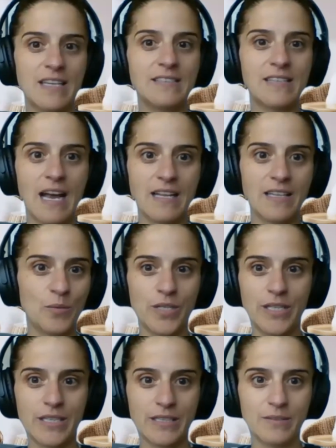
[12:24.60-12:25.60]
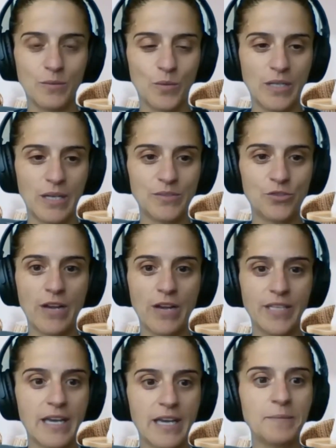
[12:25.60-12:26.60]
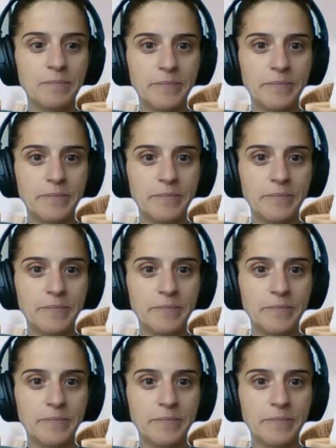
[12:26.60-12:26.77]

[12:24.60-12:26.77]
exactly what I was driving at.